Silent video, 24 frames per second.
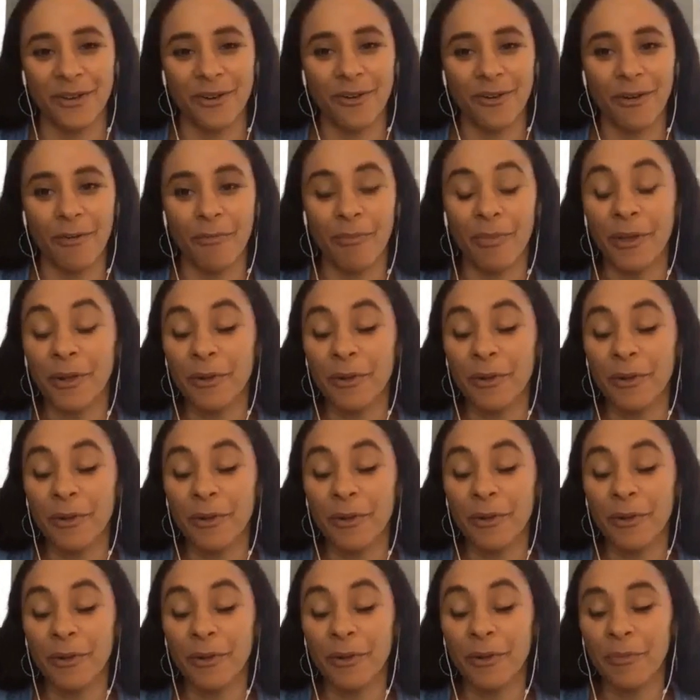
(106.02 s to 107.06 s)
So a little
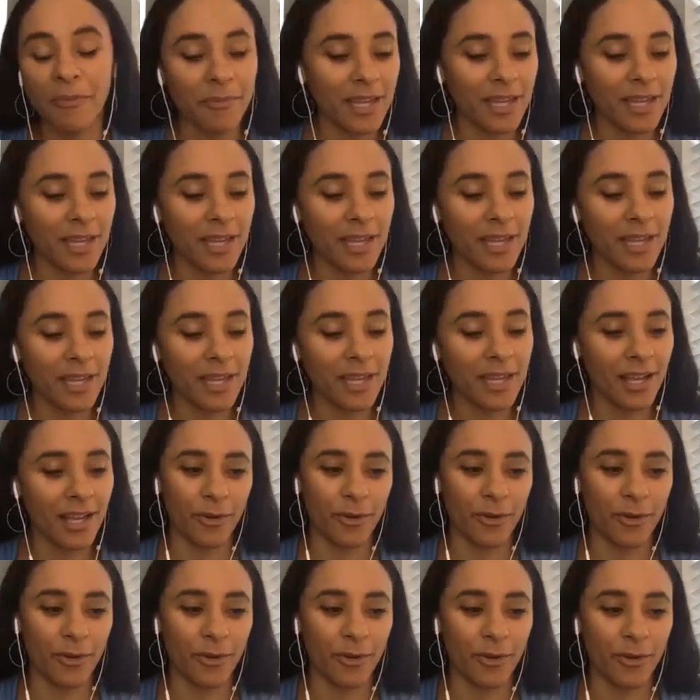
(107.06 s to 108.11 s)
bit about me. I'm
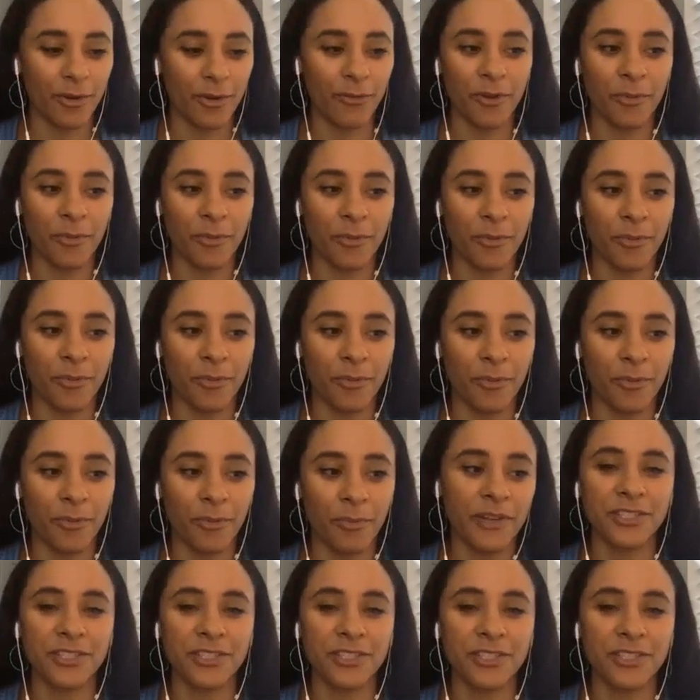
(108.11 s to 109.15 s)
a former
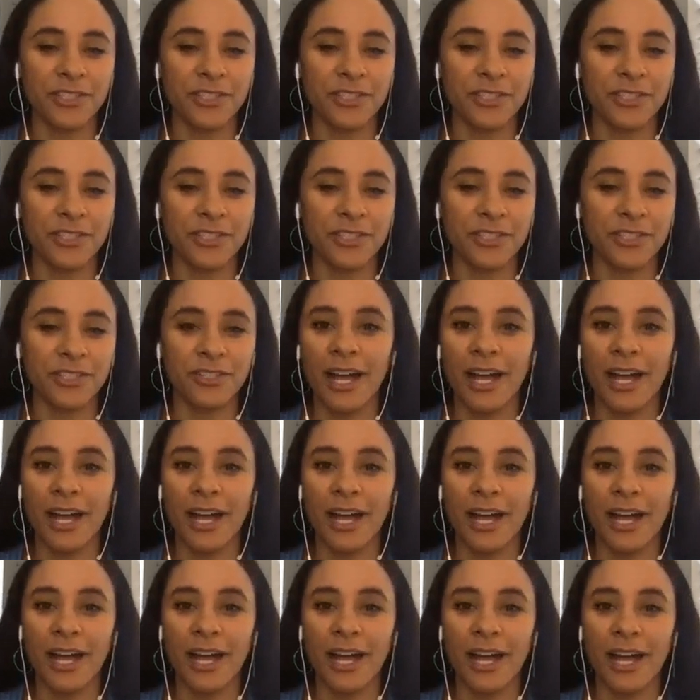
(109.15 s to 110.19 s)
professional athlete
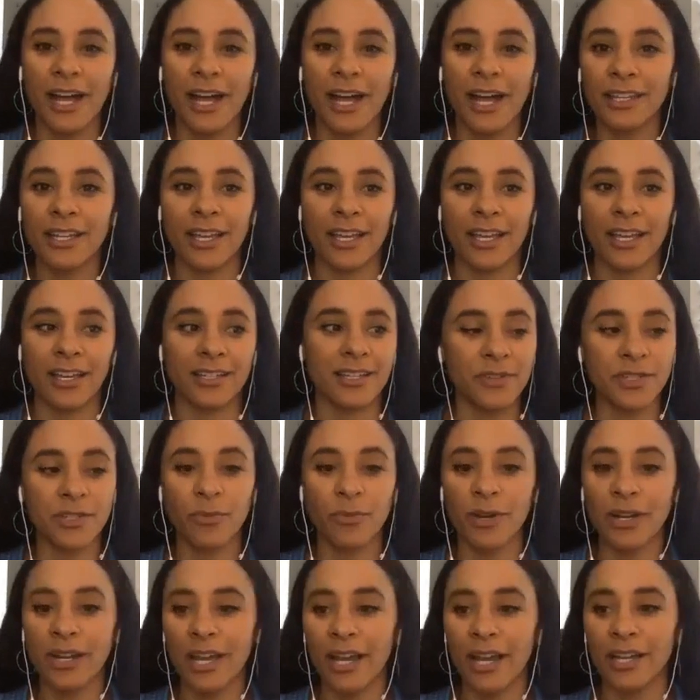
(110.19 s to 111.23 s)
and then I was a
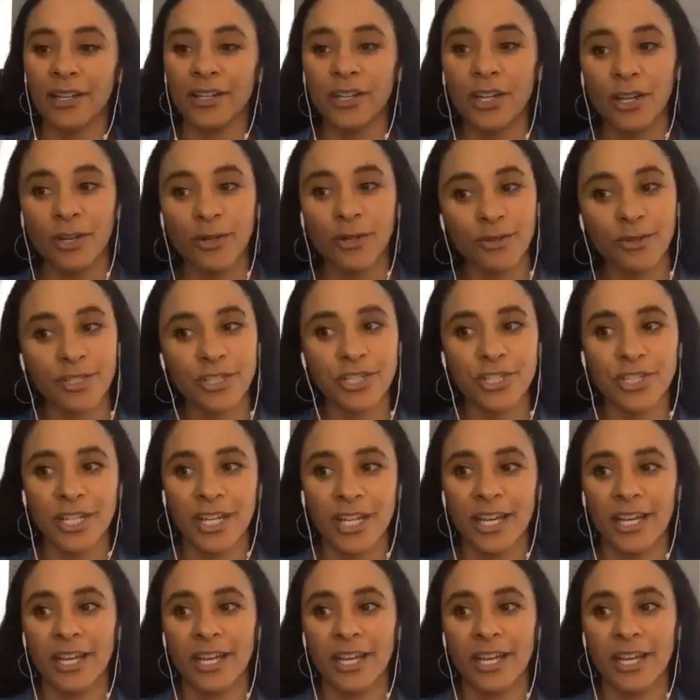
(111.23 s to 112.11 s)
division 1 head coach,